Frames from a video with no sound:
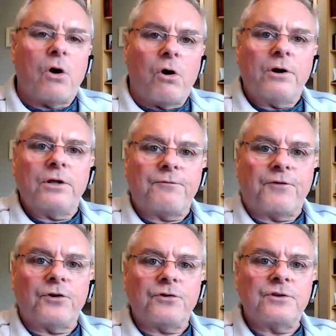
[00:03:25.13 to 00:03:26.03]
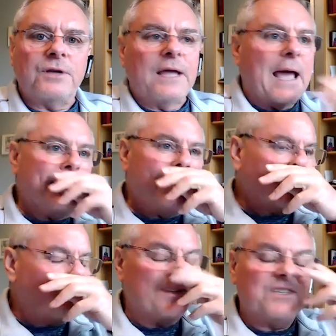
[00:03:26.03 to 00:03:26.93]
artist first and you're
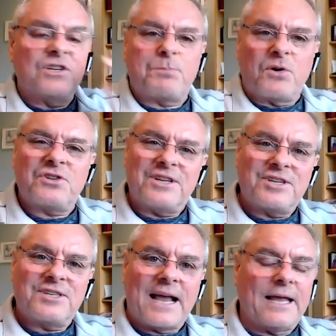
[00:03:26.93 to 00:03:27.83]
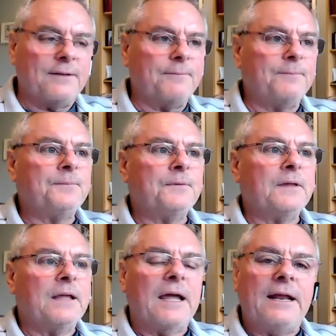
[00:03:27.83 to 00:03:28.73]
a business person second.
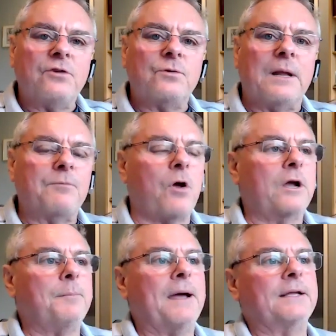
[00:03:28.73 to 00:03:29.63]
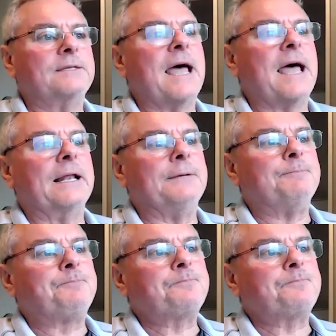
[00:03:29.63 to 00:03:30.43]
And here's what I'm talking about exactly.